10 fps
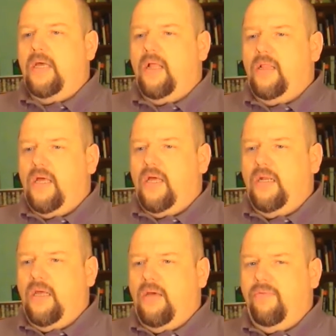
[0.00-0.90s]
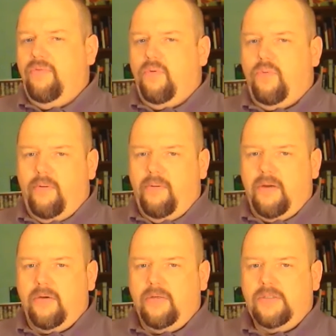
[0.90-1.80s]
a lot of the
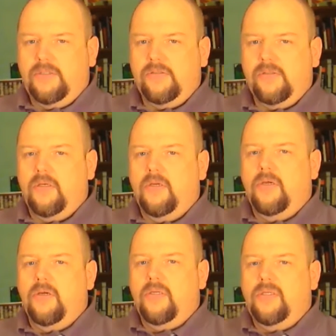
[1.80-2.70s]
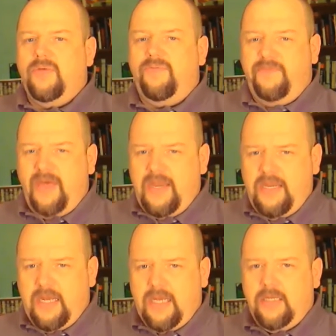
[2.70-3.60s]
warriors
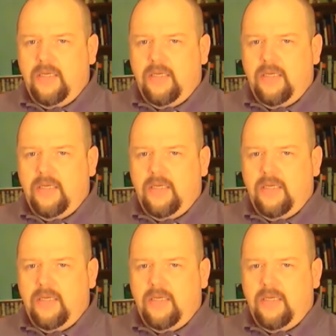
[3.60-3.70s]
defended